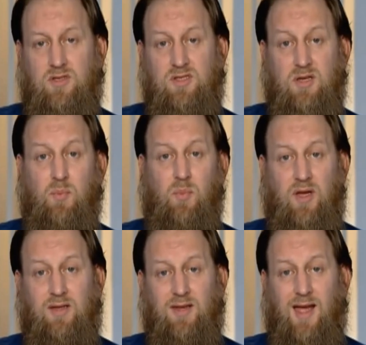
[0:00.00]

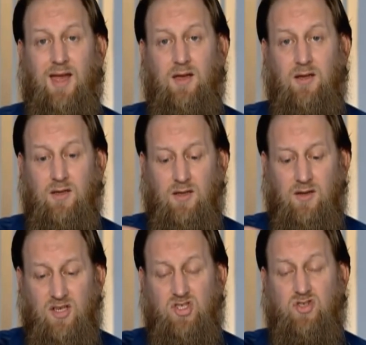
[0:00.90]
simply that
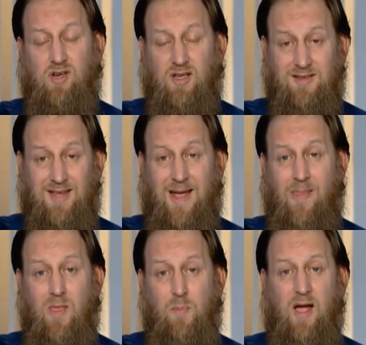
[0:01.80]
the strength
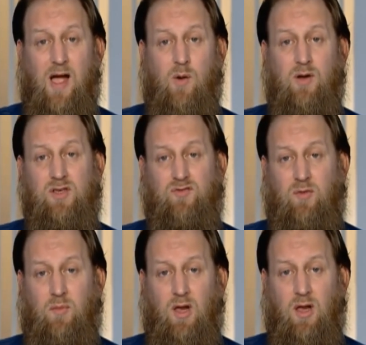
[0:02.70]
and the power is from